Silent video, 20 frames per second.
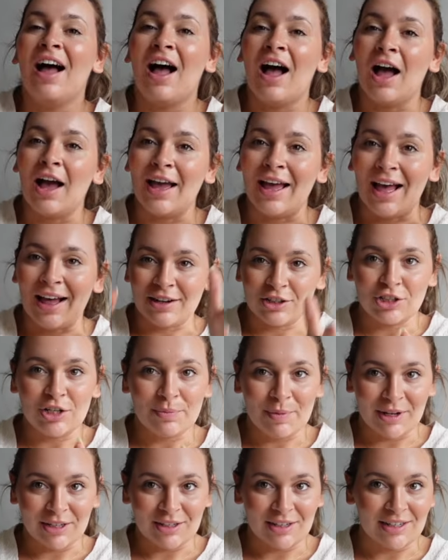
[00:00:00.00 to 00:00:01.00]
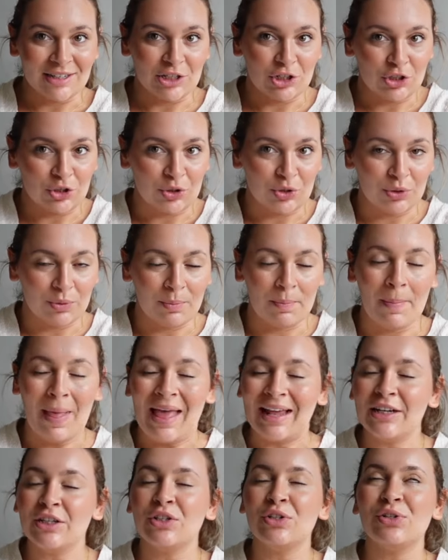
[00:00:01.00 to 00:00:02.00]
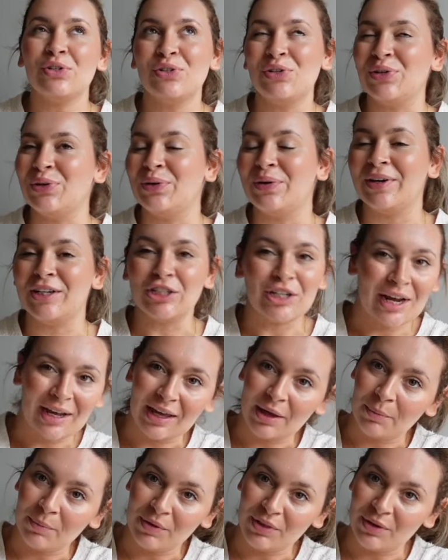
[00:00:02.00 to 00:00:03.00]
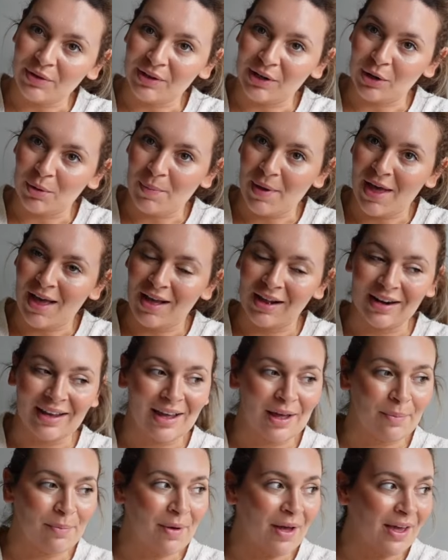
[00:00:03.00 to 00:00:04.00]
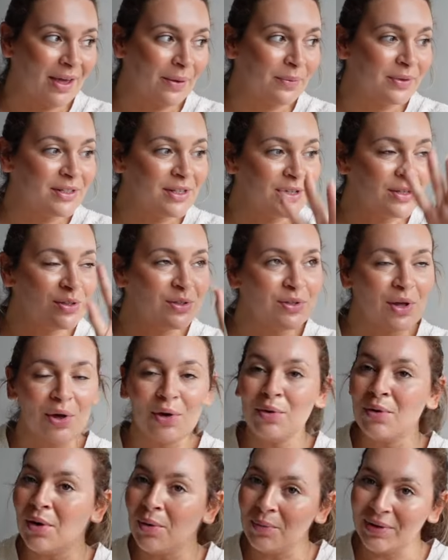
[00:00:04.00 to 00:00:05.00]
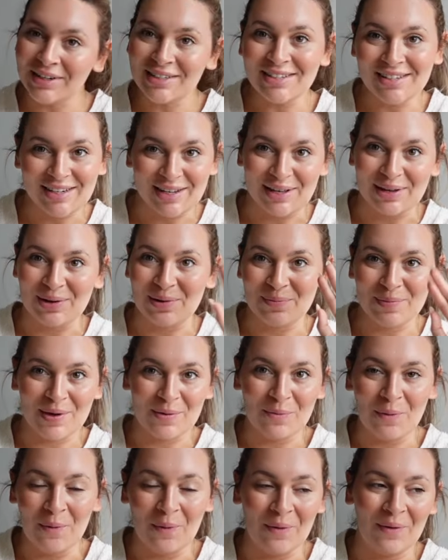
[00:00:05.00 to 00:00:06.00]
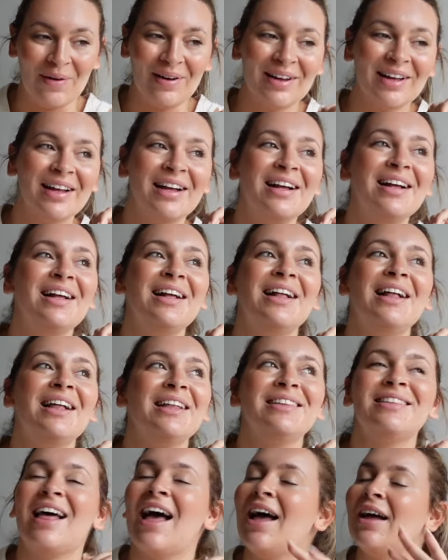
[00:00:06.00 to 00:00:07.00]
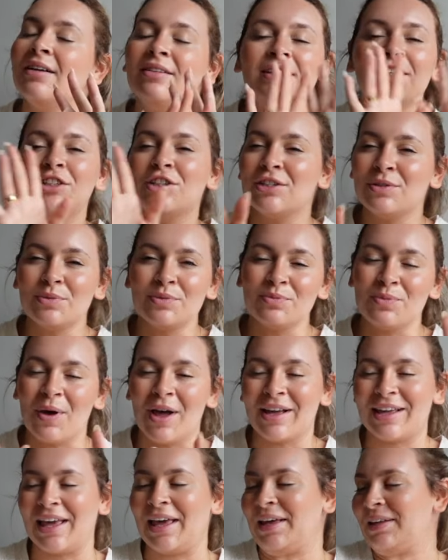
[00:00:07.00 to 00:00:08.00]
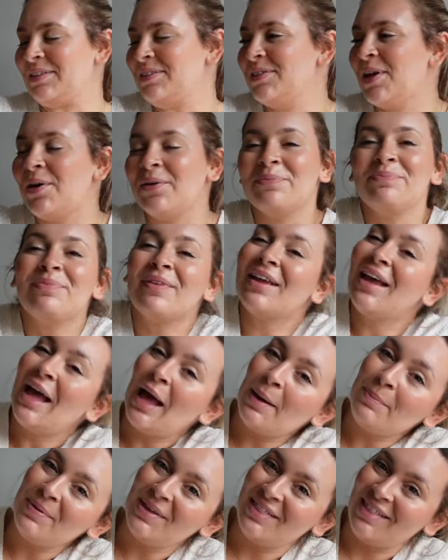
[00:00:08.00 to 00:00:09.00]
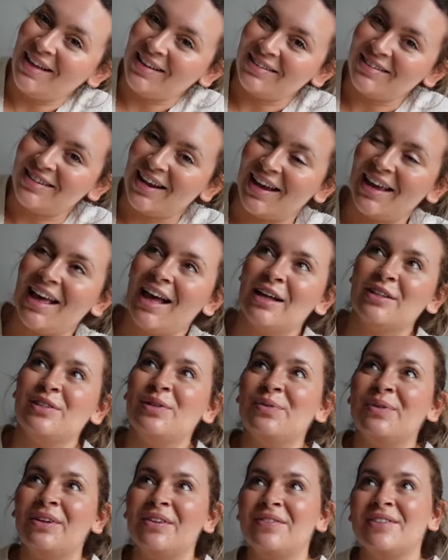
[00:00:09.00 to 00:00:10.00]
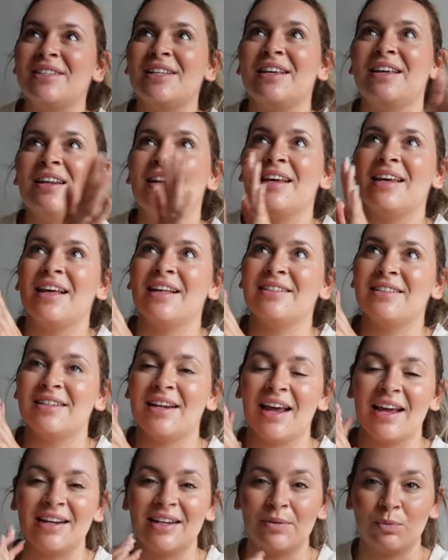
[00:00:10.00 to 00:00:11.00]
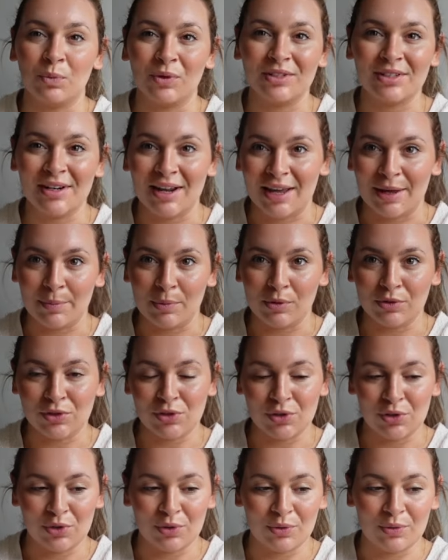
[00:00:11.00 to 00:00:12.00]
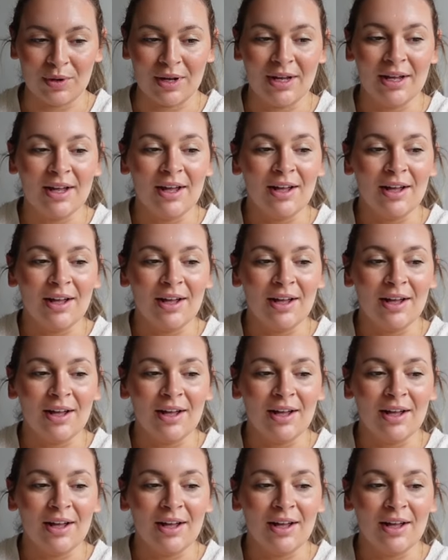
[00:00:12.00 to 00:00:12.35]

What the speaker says: I actually meant to check in with you a little bit earlier, but it was so windy on my walk that it just wasn't working. So happy Thursday. As you will have seen yesterday, I wasn't able to